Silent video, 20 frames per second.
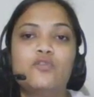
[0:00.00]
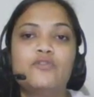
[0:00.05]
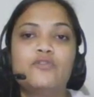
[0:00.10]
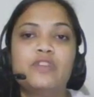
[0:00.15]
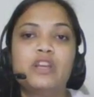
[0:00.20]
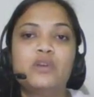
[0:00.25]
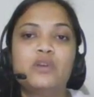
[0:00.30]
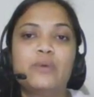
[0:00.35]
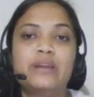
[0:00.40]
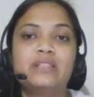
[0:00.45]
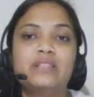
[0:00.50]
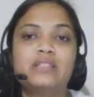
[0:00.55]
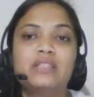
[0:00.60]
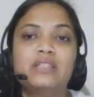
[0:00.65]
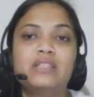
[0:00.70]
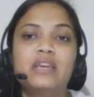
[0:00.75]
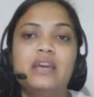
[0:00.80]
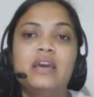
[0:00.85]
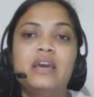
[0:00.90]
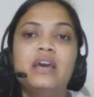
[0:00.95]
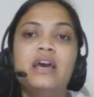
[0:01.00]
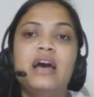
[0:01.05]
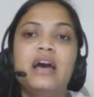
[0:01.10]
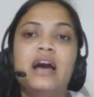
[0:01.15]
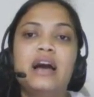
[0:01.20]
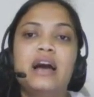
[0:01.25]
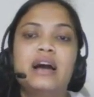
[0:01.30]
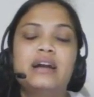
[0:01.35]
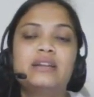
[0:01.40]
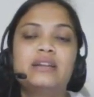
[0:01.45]
frequency
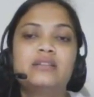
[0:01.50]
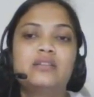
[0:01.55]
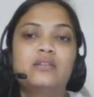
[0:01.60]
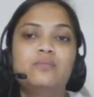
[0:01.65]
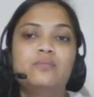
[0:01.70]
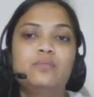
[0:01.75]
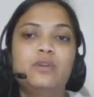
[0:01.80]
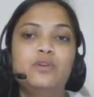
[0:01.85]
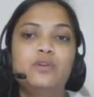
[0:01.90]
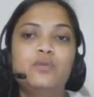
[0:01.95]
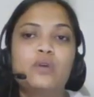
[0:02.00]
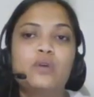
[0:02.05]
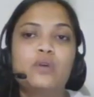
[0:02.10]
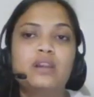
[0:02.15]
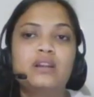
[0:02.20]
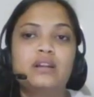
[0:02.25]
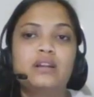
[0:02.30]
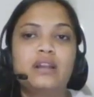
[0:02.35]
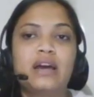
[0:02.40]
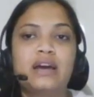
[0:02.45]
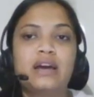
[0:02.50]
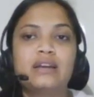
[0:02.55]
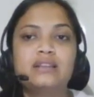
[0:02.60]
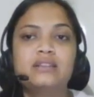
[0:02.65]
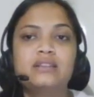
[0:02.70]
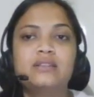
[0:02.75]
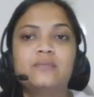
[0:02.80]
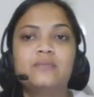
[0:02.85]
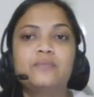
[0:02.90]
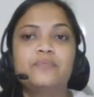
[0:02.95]
and the blue color
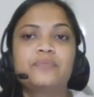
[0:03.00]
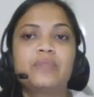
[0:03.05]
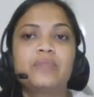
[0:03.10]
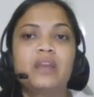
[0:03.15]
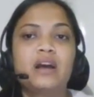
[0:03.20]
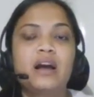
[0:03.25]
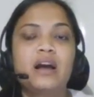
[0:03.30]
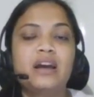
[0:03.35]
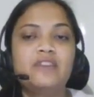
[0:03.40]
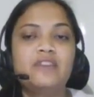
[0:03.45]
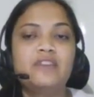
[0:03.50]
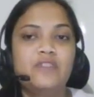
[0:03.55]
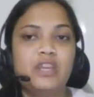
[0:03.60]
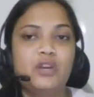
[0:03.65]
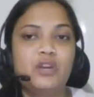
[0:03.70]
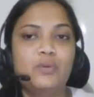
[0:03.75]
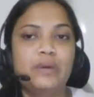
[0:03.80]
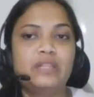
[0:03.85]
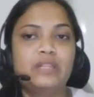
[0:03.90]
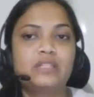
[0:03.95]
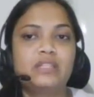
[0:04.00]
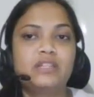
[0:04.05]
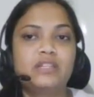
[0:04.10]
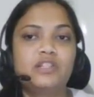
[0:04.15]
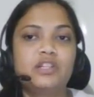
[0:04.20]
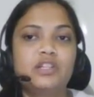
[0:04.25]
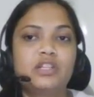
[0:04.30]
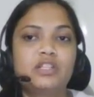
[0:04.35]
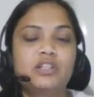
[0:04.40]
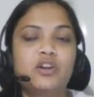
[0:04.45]
has high frequency.
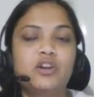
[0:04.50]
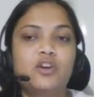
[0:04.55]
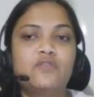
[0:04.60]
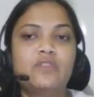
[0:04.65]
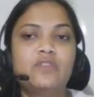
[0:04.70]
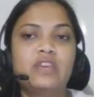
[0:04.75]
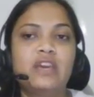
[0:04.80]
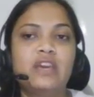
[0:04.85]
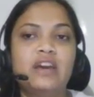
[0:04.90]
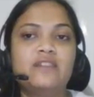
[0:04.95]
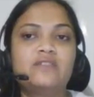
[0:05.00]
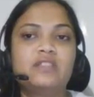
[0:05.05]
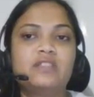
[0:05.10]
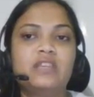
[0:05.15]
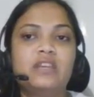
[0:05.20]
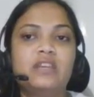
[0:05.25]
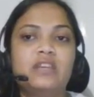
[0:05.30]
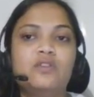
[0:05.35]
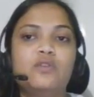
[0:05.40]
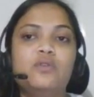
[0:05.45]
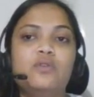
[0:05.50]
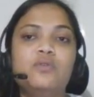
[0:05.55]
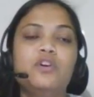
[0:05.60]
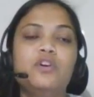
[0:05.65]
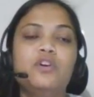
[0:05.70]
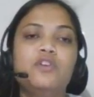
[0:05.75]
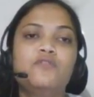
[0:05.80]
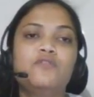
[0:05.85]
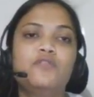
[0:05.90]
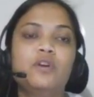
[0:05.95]
Just now we have seen, no,
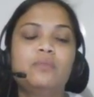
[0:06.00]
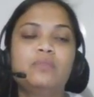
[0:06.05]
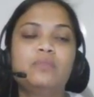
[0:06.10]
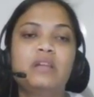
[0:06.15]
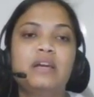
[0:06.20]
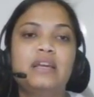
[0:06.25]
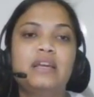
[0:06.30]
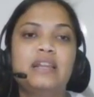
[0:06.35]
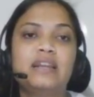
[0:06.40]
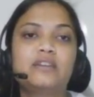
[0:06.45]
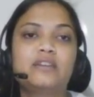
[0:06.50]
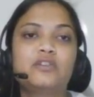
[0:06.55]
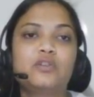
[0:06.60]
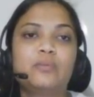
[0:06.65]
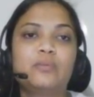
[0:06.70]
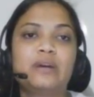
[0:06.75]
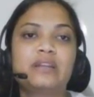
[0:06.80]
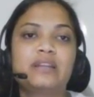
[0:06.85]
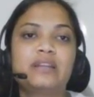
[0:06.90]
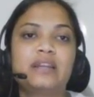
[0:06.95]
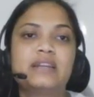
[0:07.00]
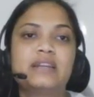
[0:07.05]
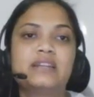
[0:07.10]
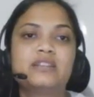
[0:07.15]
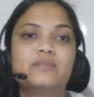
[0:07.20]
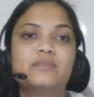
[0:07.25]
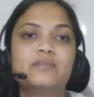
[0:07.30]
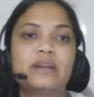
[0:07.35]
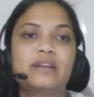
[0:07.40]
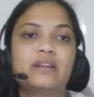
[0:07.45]
from the electromagnetic
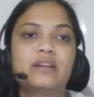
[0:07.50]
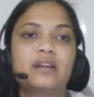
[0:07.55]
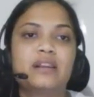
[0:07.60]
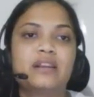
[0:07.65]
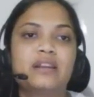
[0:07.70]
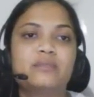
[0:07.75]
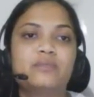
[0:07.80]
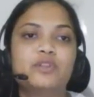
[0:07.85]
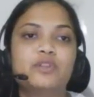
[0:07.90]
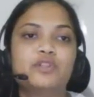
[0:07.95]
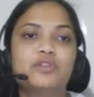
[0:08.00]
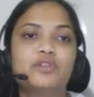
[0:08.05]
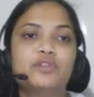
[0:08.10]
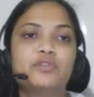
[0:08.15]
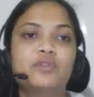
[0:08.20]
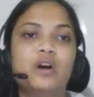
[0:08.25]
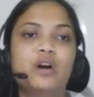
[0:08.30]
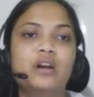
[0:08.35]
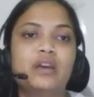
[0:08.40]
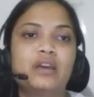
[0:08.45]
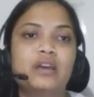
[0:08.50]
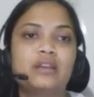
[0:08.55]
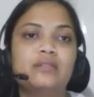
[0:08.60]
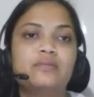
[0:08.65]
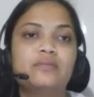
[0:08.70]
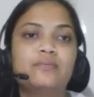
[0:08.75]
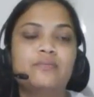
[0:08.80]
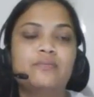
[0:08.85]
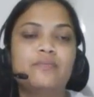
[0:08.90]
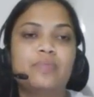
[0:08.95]
spectra. Let me show you
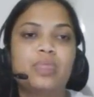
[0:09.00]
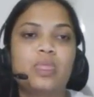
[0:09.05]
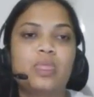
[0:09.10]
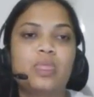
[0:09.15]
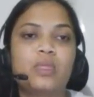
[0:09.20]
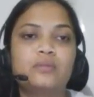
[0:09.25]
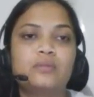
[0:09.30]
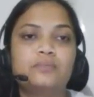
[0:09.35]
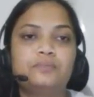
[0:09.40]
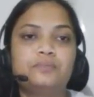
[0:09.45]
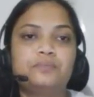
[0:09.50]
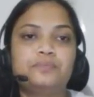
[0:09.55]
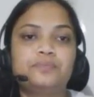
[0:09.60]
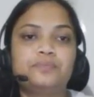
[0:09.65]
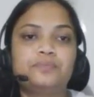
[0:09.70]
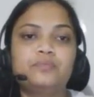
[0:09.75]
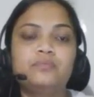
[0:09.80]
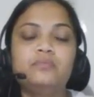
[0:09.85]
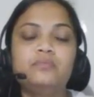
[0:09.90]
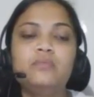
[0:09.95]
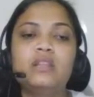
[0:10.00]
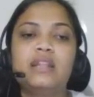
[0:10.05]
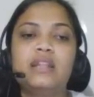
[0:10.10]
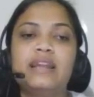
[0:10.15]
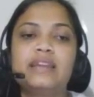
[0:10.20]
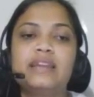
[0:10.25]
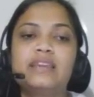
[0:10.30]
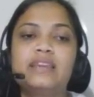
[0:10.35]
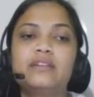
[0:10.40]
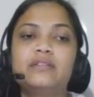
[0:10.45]
again,
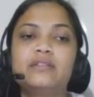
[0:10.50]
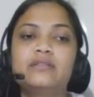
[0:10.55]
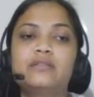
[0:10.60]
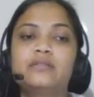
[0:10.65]
like here.